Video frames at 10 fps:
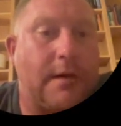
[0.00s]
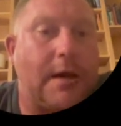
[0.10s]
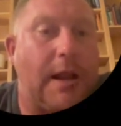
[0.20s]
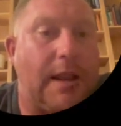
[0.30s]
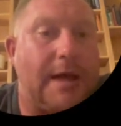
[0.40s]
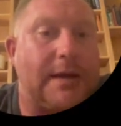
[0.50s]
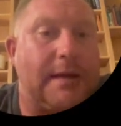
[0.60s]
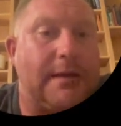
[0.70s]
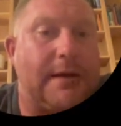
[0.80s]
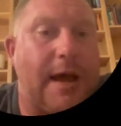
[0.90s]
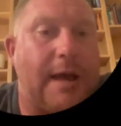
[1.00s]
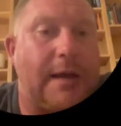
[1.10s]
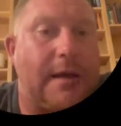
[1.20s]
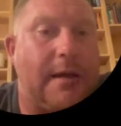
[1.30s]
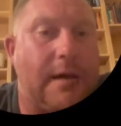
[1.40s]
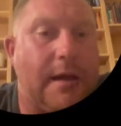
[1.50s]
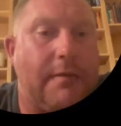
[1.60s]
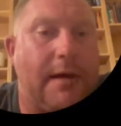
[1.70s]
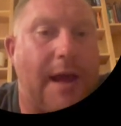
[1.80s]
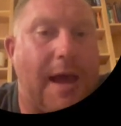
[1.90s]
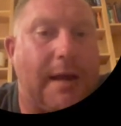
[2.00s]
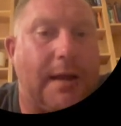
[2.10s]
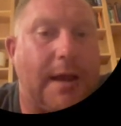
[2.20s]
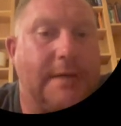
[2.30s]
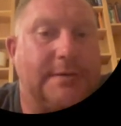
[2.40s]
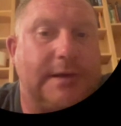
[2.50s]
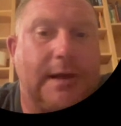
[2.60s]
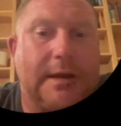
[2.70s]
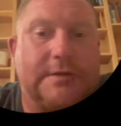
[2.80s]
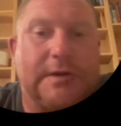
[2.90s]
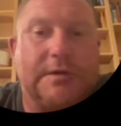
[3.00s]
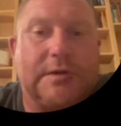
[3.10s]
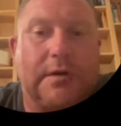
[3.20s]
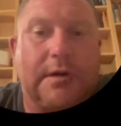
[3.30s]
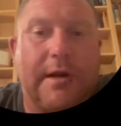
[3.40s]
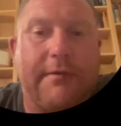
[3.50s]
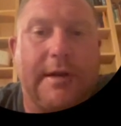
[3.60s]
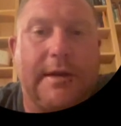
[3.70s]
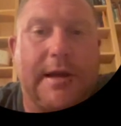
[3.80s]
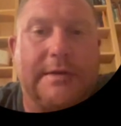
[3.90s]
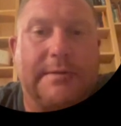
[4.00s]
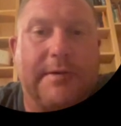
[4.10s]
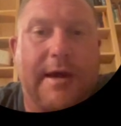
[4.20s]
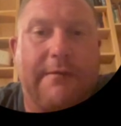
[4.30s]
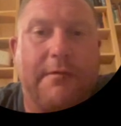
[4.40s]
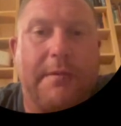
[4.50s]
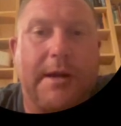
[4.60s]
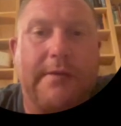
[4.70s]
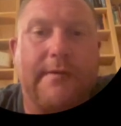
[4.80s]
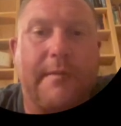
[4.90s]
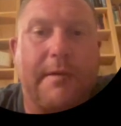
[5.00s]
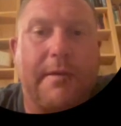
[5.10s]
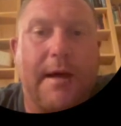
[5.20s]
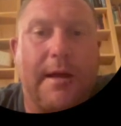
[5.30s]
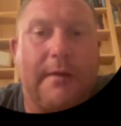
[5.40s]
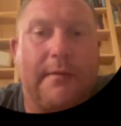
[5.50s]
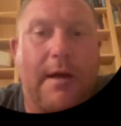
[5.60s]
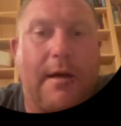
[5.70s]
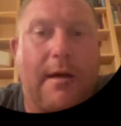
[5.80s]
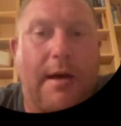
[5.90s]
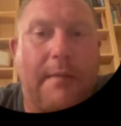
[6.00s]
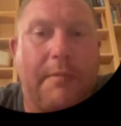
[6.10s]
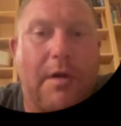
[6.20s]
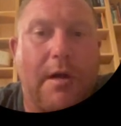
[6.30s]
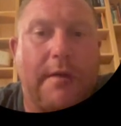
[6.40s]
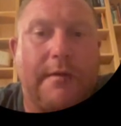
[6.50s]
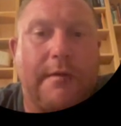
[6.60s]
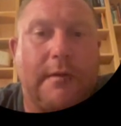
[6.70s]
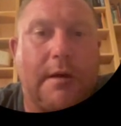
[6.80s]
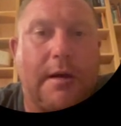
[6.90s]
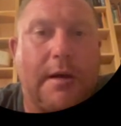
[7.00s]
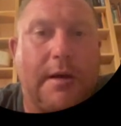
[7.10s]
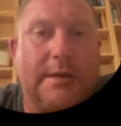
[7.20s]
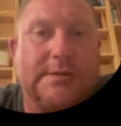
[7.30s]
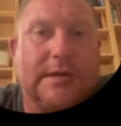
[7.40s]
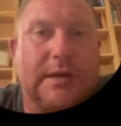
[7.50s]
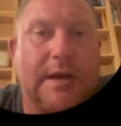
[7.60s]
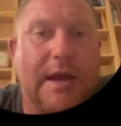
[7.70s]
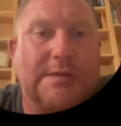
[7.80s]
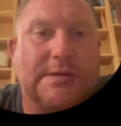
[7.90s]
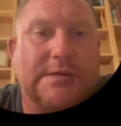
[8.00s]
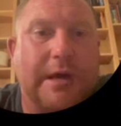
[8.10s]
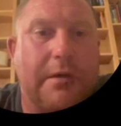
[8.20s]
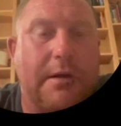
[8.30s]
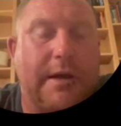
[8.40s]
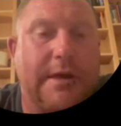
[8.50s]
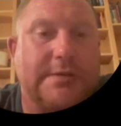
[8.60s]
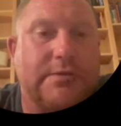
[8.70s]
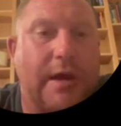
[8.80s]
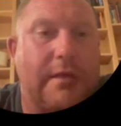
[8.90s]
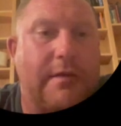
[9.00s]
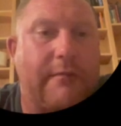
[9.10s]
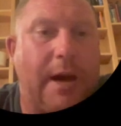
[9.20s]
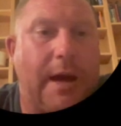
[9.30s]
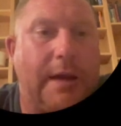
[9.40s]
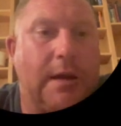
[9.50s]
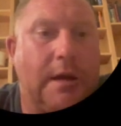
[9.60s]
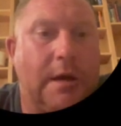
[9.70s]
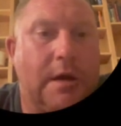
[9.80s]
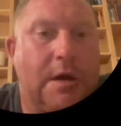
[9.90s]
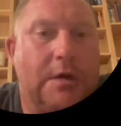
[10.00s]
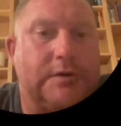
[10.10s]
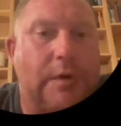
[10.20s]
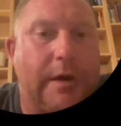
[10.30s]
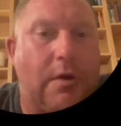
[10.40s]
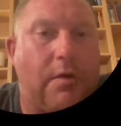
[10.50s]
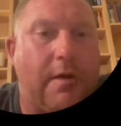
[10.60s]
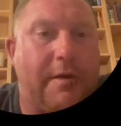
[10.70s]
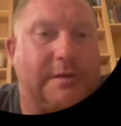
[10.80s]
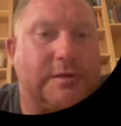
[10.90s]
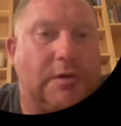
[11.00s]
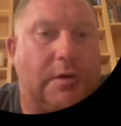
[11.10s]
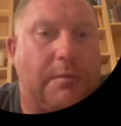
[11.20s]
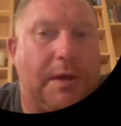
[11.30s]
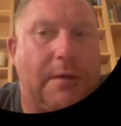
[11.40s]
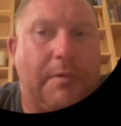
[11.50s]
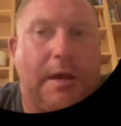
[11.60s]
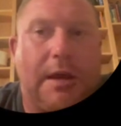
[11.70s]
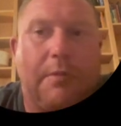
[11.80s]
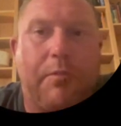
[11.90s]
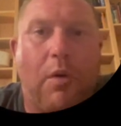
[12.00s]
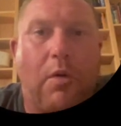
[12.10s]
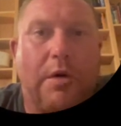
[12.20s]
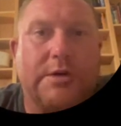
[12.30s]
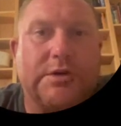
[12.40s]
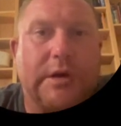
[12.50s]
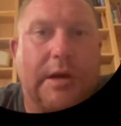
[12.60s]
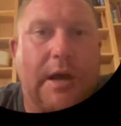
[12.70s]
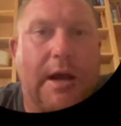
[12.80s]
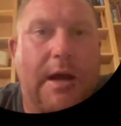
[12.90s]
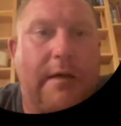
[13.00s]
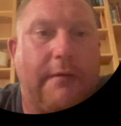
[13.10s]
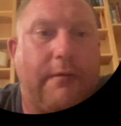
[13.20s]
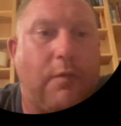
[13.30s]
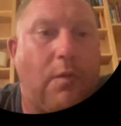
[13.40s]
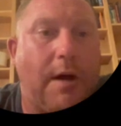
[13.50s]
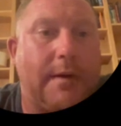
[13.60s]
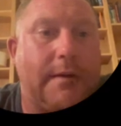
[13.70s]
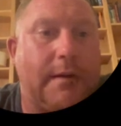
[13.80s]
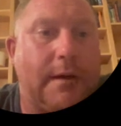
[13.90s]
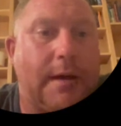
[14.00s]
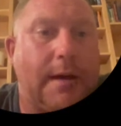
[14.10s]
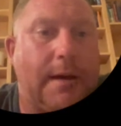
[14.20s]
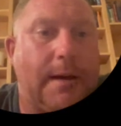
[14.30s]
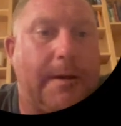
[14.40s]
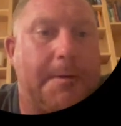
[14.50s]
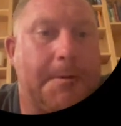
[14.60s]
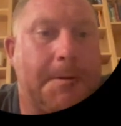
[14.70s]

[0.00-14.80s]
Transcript: collecting the data and then analyzing it is, is going to definitely take some time for me. It's something that is uh, I'm not uh, isn't necessarily a strength of mine. So I know that this is going to be a big portion of what uh,